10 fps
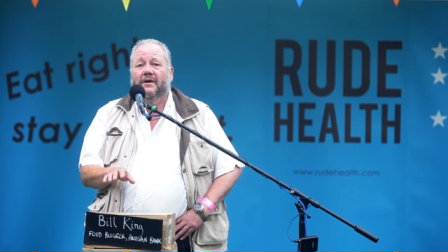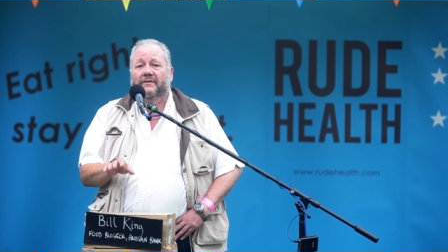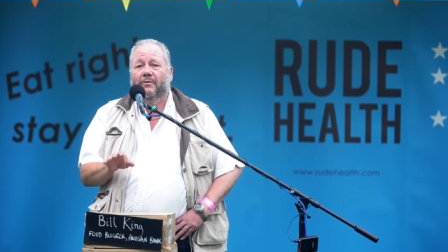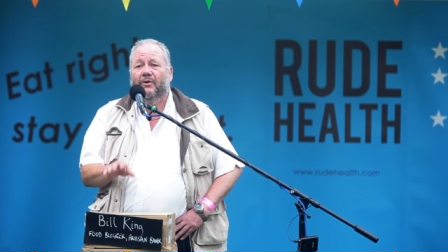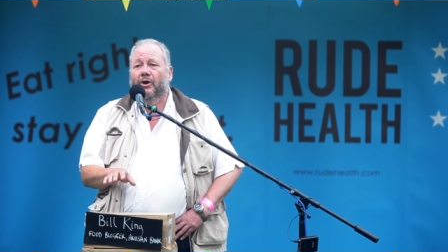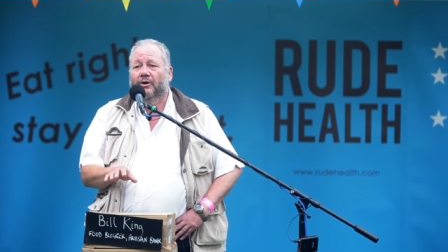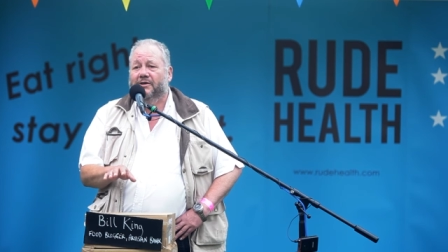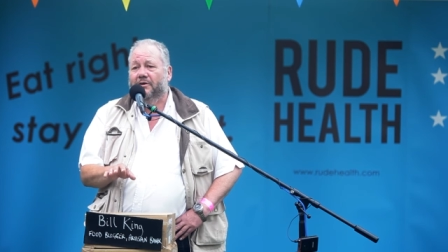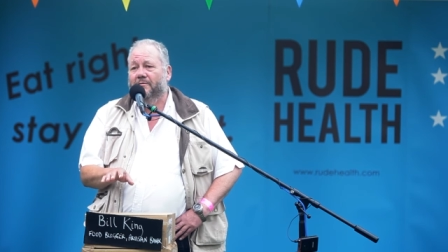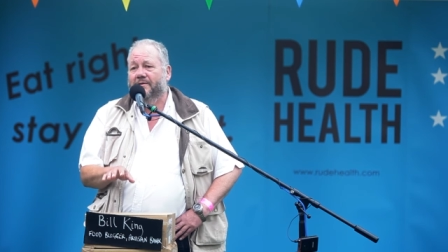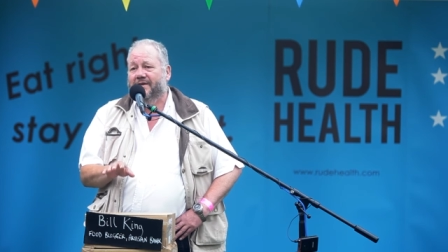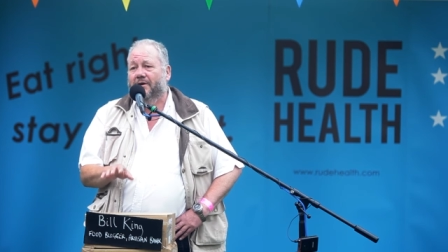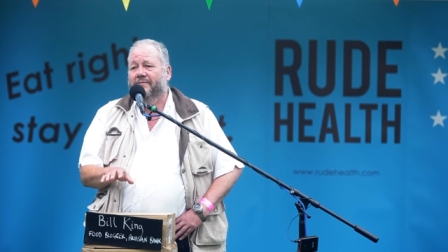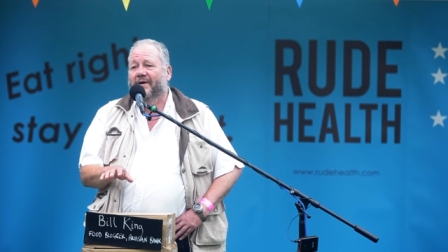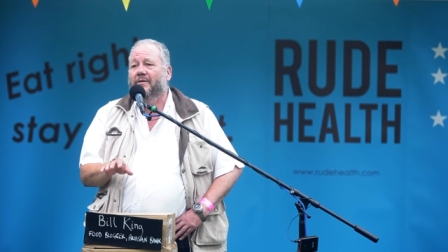They will not do
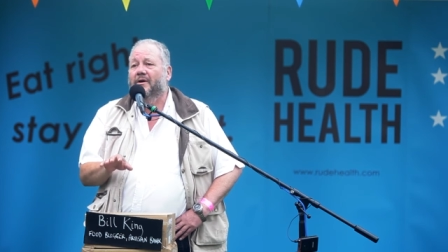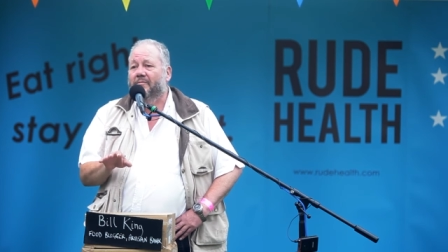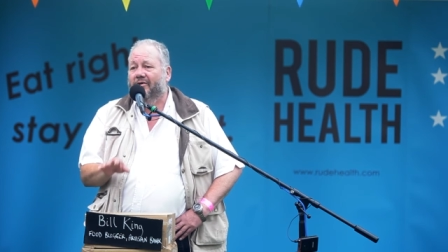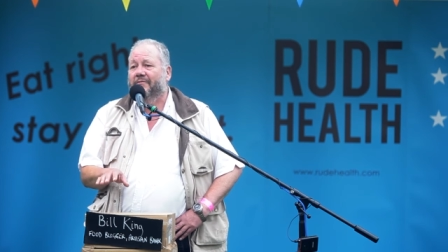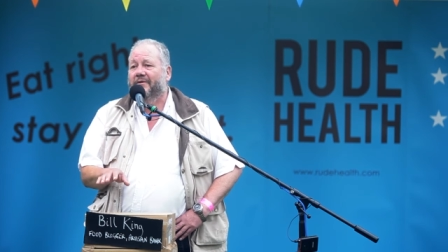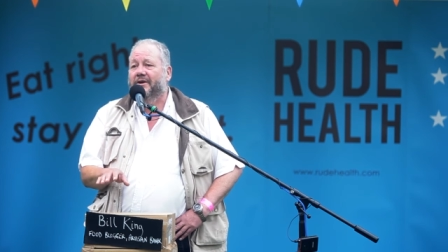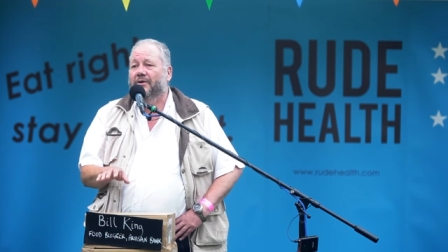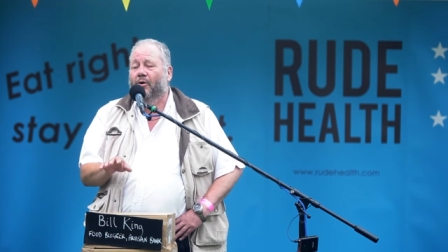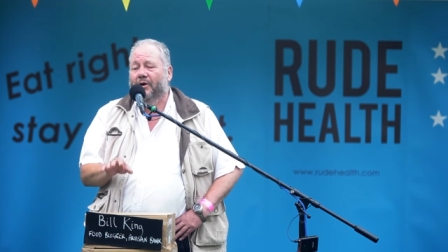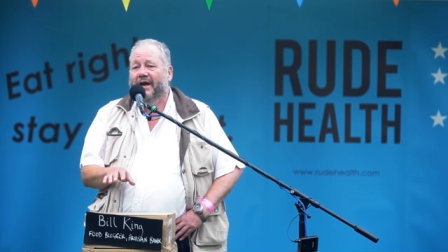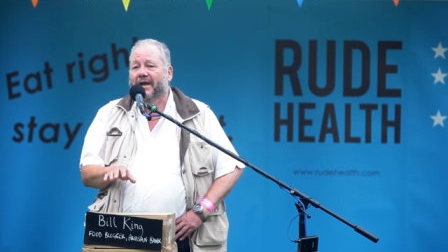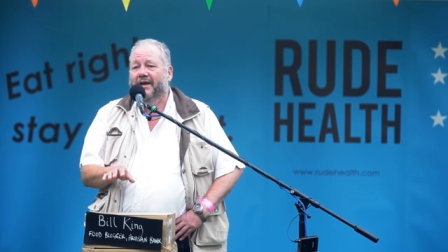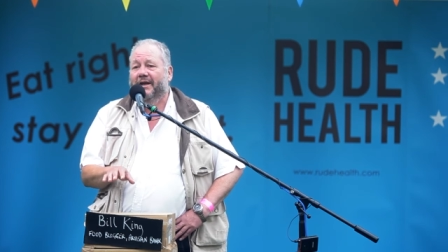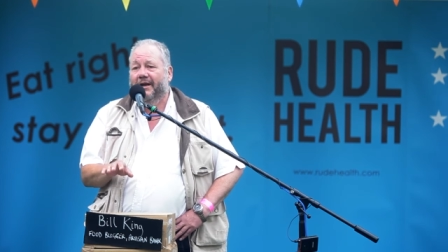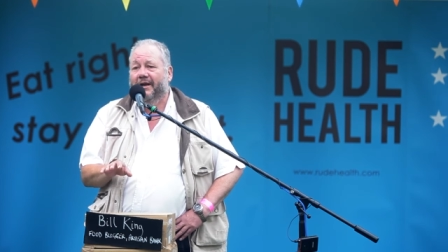so for profit or gain
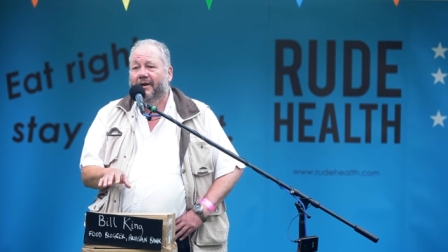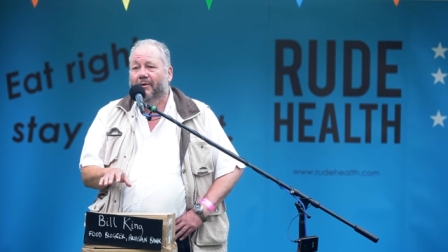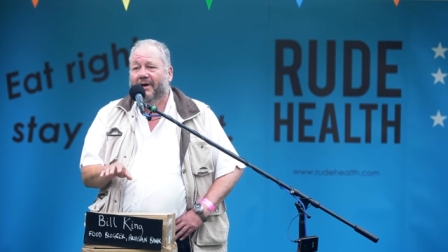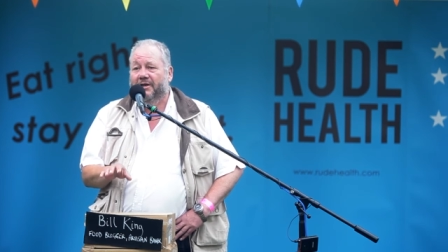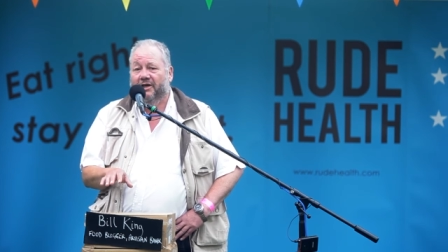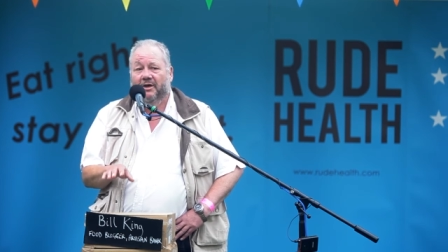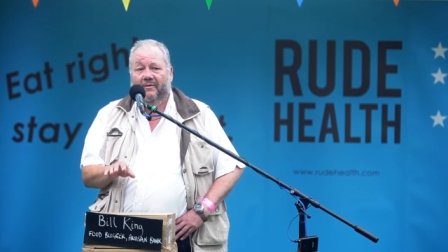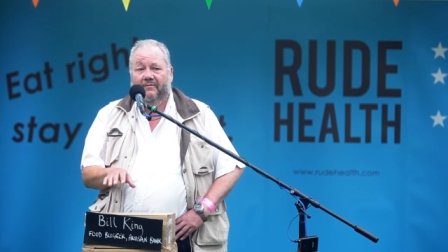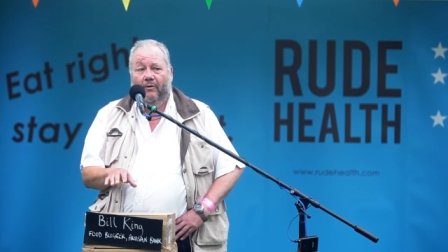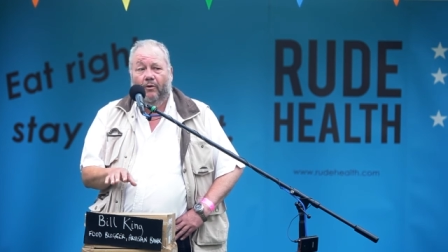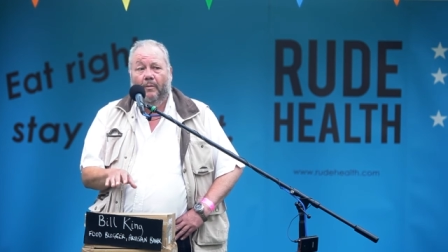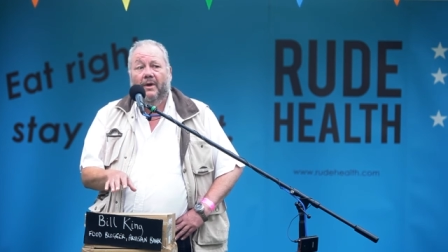in any way, shape or form.